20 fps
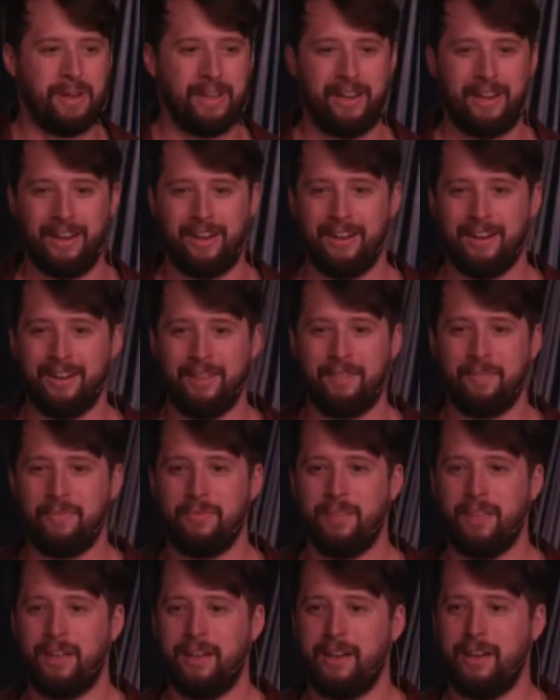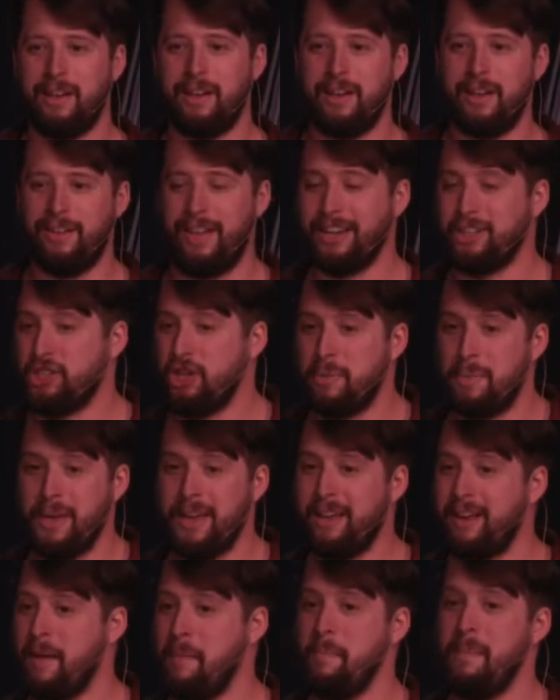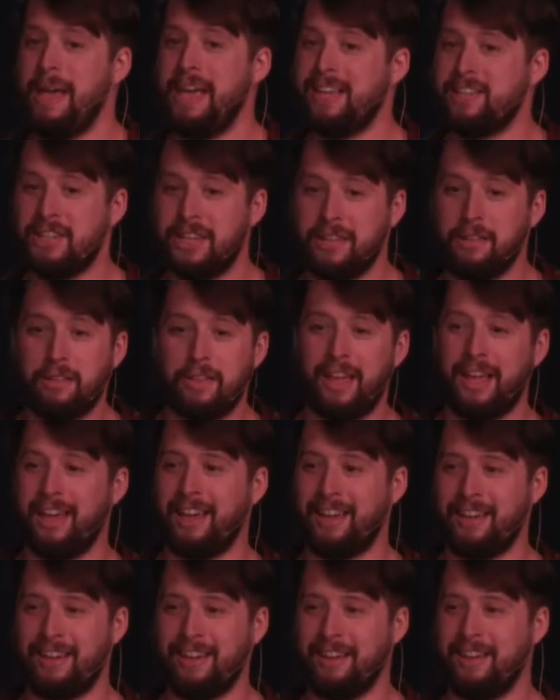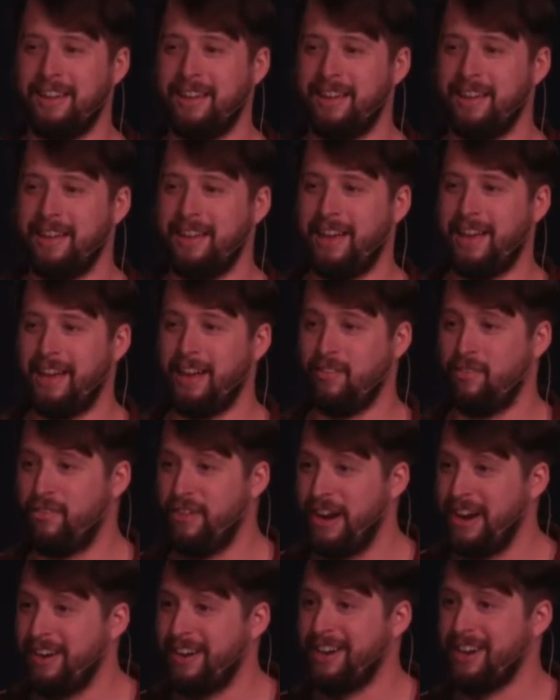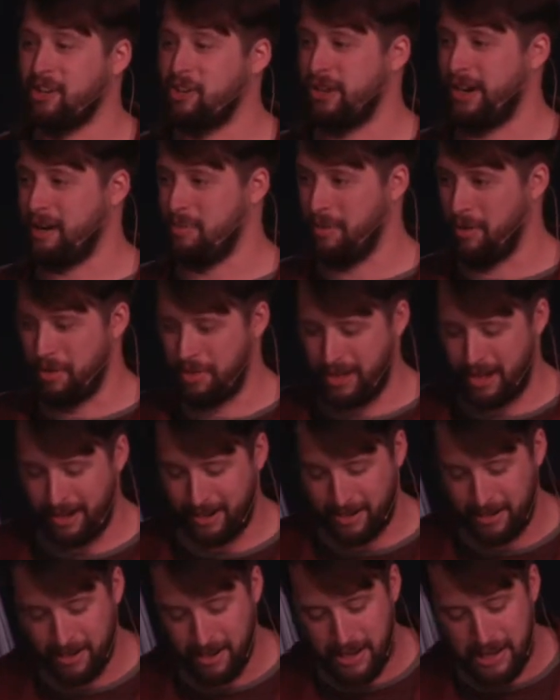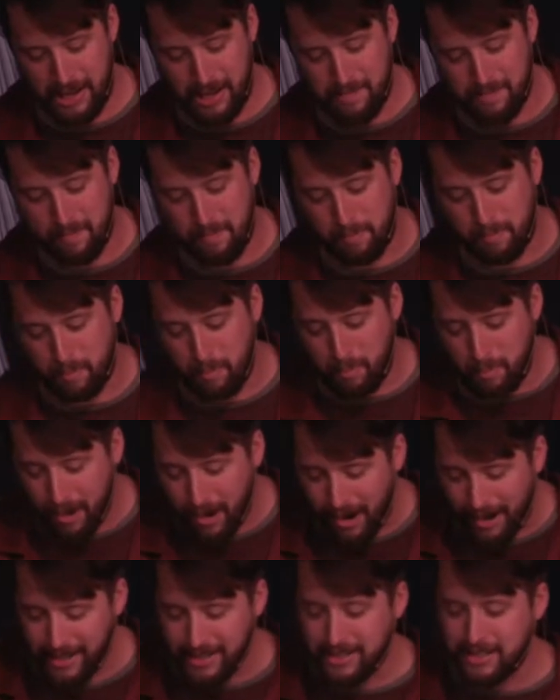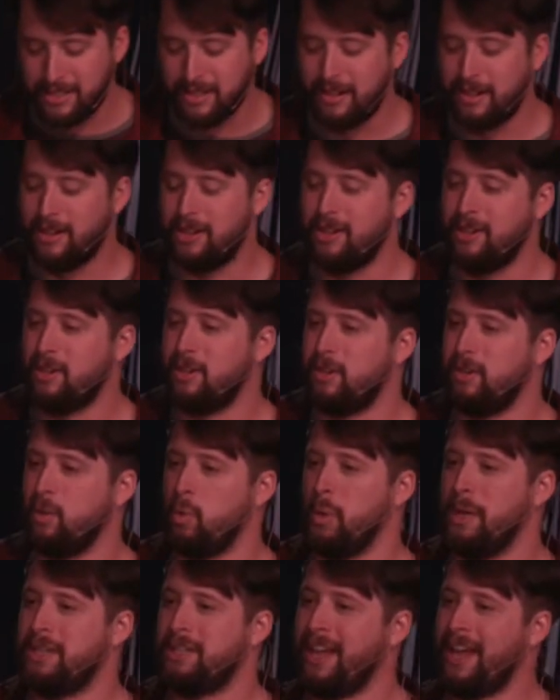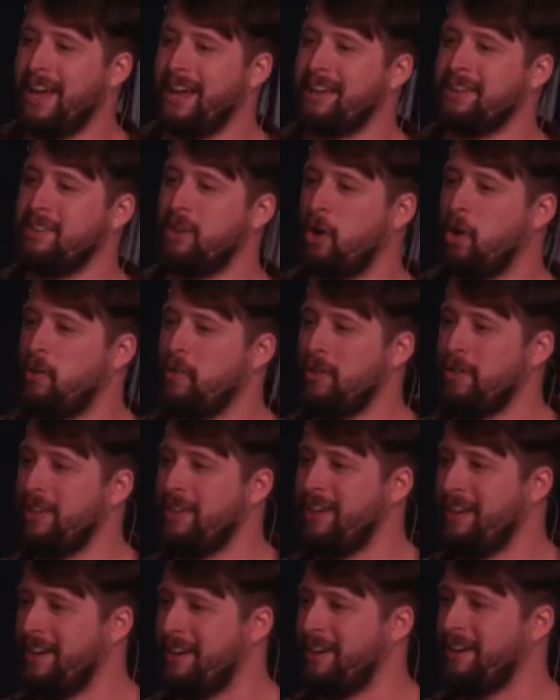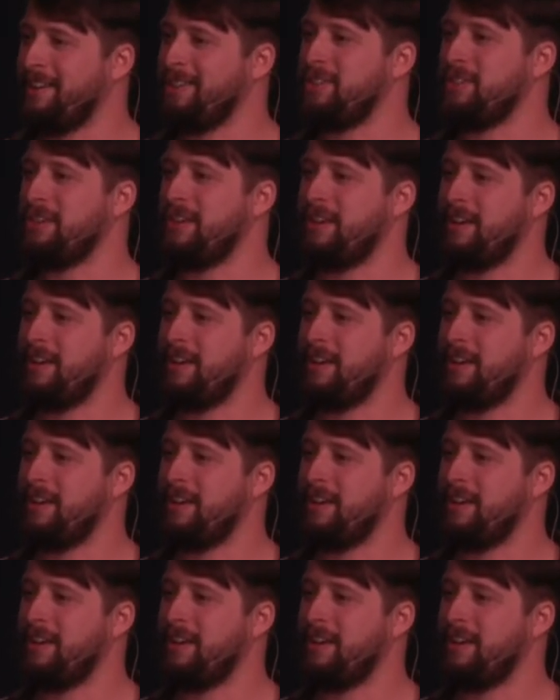here. That should be an amazing thing and a very incredible thing. But we tend over the years